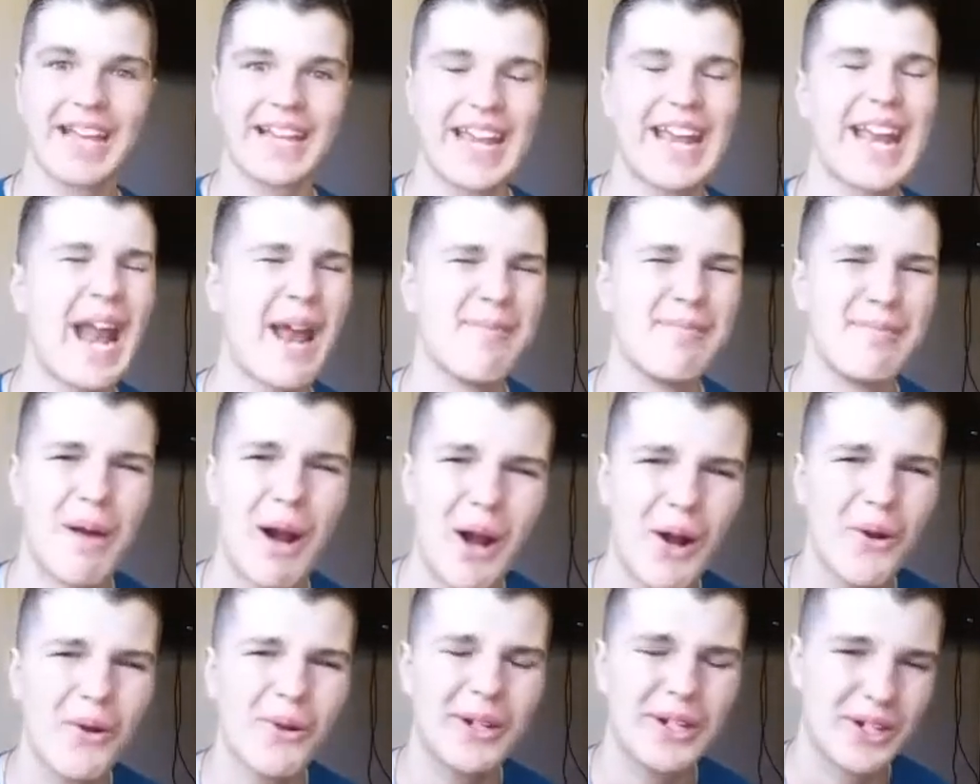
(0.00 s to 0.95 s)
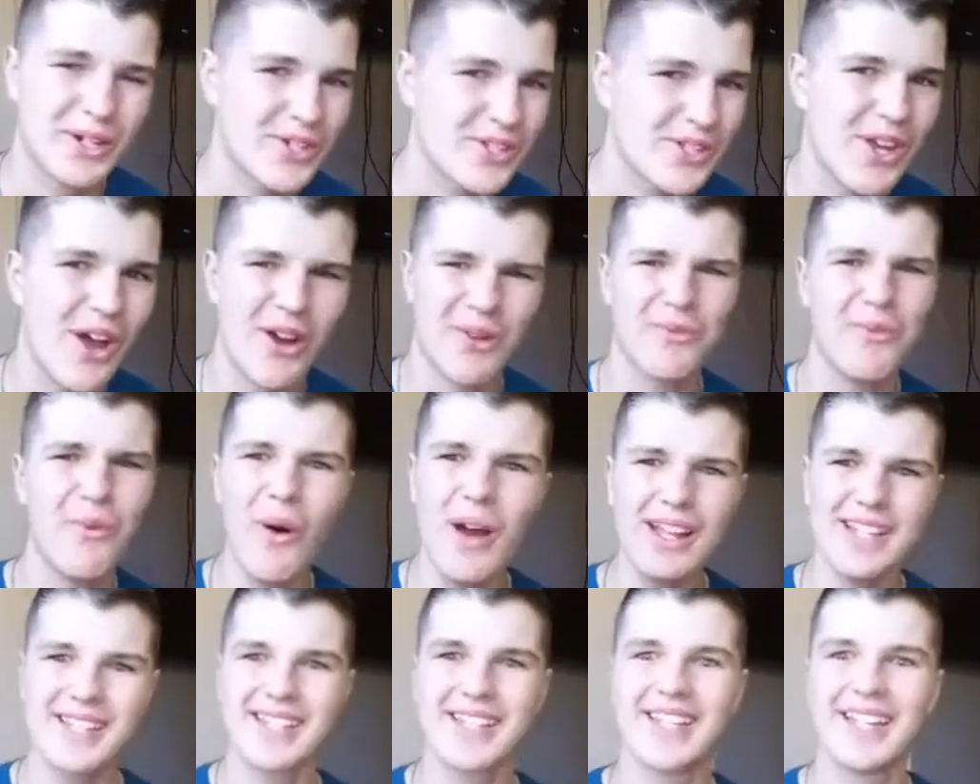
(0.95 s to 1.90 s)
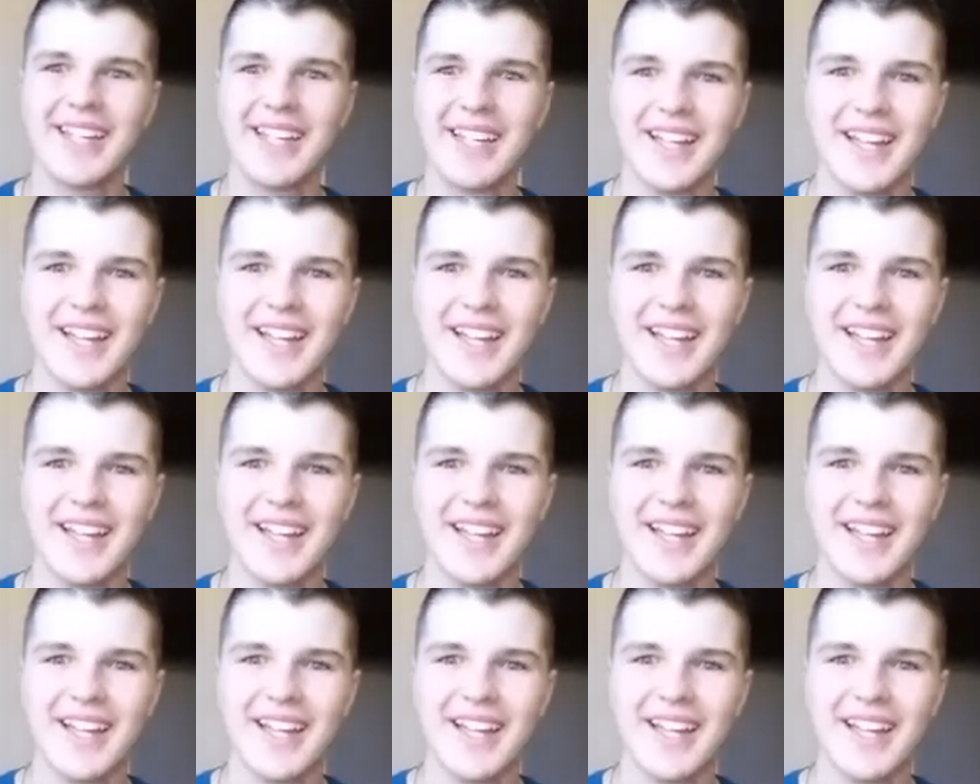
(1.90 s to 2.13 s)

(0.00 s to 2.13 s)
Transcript: Can I borrow your socks? What?